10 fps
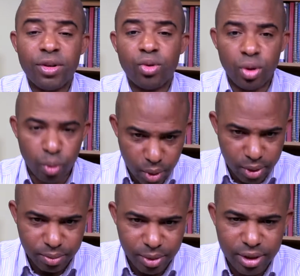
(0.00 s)
verse
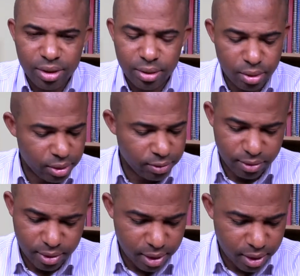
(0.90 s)
21, please, because
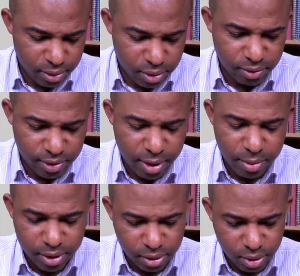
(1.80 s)
of, uh, because of time
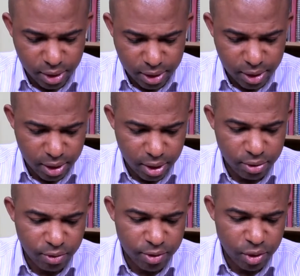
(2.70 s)
and other things. I'll read from verse